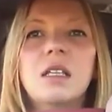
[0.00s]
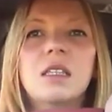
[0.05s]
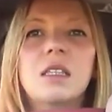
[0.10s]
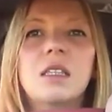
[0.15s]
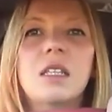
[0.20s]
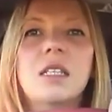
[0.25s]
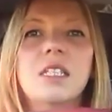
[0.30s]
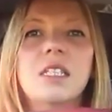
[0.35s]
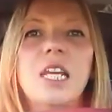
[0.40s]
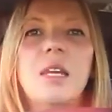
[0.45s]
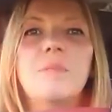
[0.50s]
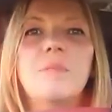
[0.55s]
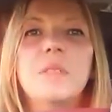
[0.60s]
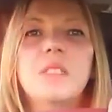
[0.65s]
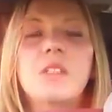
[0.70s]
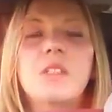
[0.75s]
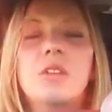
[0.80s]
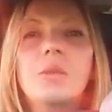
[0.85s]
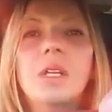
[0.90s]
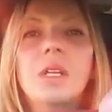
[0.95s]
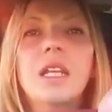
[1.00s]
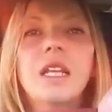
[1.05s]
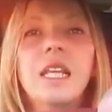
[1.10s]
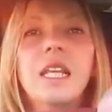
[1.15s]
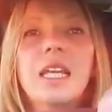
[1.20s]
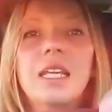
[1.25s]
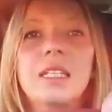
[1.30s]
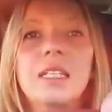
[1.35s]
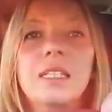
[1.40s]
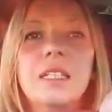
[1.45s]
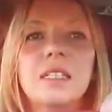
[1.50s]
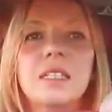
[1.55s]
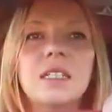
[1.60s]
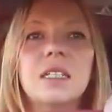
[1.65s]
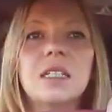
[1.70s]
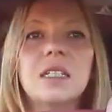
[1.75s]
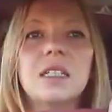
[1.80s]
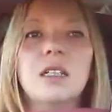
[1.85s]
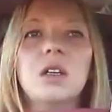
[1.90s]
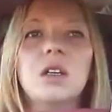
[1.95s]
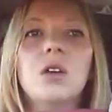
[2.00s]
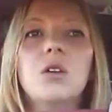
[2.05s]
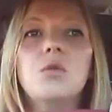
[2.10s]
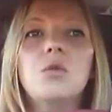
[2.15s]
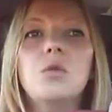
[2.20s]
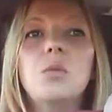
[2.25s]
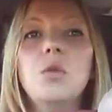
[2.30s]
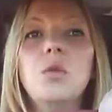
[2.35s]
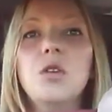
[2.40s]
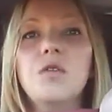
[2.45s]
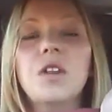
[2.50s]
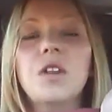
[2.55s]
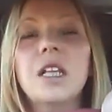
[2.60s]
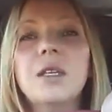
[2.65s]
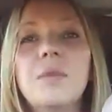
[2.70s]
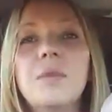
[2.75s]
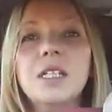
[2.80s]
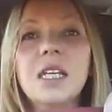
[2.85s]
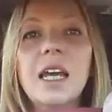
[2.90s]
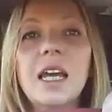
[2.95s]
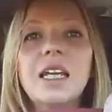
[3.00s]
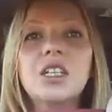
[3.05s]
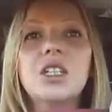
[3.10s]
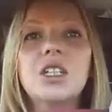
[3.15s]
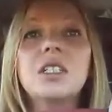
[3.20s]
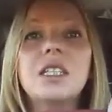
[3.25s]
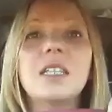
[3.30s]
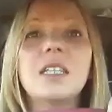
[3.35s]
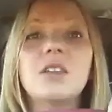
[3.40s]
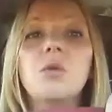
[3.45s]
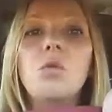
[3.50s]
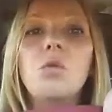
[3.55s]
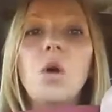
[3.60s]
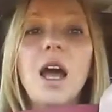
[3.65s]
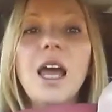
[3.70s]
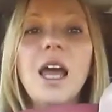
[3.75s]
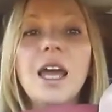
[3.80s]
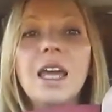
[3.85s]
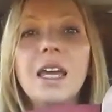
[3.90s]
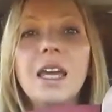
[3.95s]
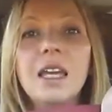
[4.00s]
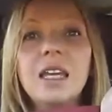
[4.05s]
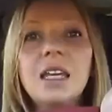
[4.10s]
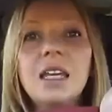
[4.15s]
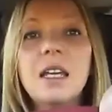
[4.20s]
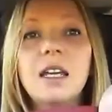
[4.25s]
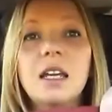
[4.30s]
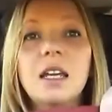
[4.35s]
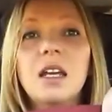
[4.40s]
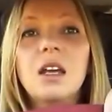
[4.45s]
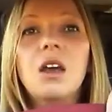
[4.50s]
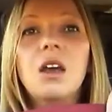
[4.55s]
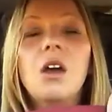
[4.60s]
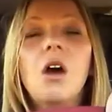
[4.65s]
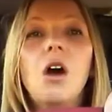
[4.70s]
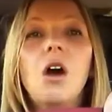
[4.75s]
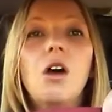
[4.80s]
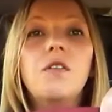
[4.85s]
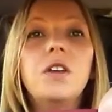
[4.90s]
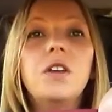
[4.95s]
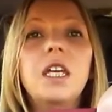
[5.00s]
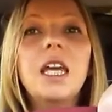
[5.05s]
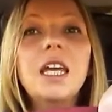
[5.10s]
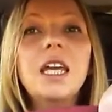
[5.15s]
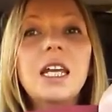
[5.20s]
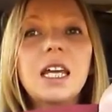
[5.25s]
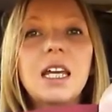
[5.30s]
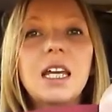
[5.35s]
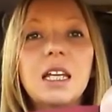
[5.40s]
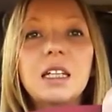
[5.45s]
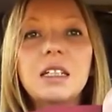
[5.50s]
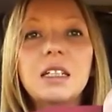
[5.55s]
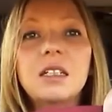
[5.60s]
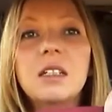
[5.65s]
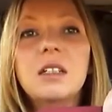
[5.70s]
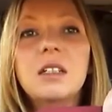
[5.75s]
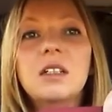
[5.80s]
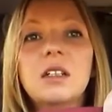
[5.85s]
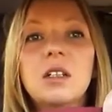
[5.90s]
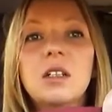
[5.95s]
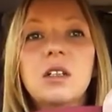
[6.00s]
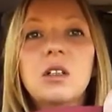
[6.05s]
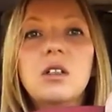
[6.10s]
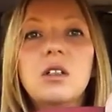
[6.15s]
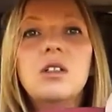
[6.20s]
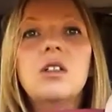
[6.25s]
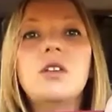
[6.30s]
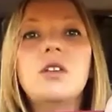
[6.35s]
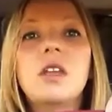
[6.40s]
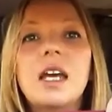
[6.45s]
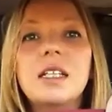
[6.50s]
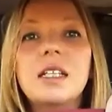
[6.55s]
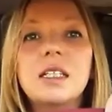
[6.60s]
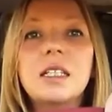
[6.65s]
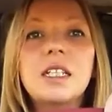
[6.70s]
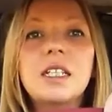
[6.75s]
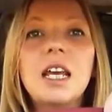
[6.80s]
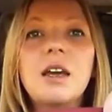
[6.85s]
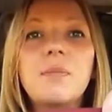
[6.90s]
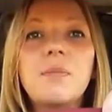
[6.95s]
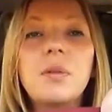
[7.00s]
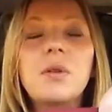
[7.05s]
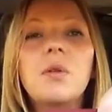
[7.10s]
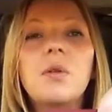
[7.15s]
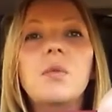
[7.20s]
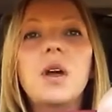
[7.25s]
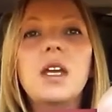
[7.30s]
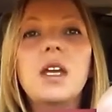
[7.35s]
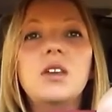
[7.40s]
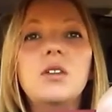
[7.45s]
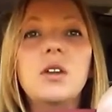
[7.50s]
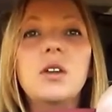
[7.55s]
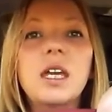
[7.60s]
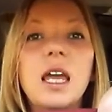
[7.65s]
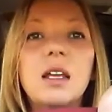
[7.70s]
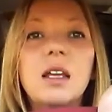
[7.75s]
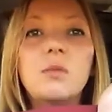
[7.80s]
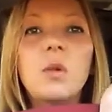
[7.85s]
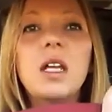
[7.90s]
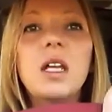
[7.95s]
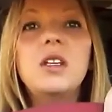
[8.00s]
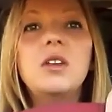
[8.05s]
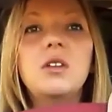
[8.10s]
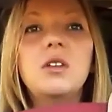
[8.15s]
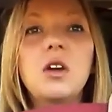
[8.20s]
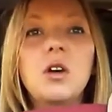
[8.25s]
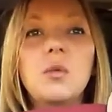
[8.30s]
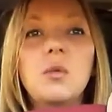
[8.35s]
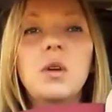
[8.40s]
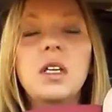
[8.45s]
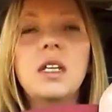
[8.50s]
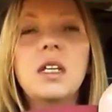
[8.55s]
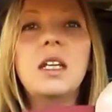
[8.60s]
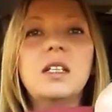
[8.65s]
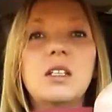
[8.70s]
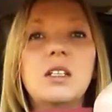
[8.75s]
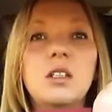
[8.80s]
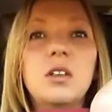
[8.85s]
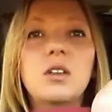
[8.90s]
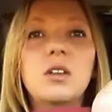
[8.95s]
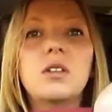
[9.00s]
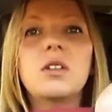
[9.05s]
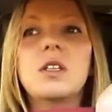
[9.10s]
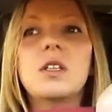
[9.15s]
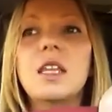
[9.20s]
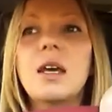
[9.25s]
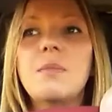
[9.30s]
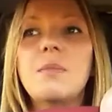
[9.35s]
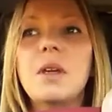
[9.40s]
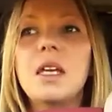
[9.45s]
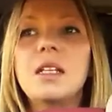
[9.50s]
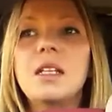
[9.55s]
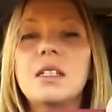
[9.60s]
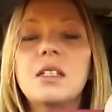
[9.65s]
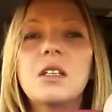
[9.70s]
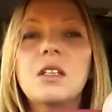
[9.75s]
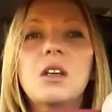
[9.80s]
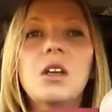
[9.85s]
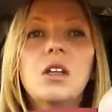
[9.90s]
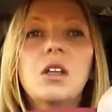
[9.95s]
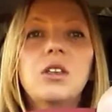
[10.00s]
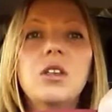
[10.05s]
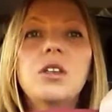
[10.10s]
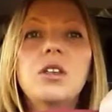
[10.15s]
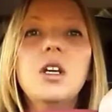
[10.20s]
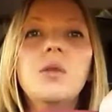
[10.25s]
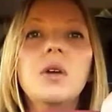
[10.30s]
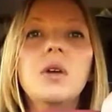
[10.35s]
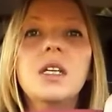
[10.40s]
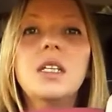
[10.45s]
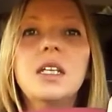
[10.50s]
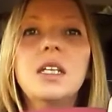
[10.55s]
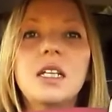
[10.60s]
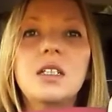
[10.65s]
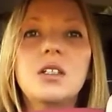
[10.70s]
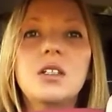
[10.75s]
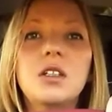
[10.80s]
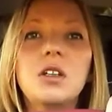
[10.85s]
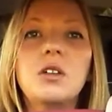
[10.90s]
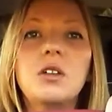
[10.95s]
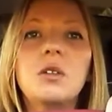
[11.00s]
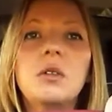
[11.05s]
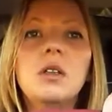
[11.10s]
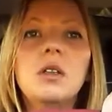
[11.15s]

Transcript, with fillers: the steps to at least remove the limitations in the way of getting to that step where you can, when you know what you need to do. So that means you know what you need to do,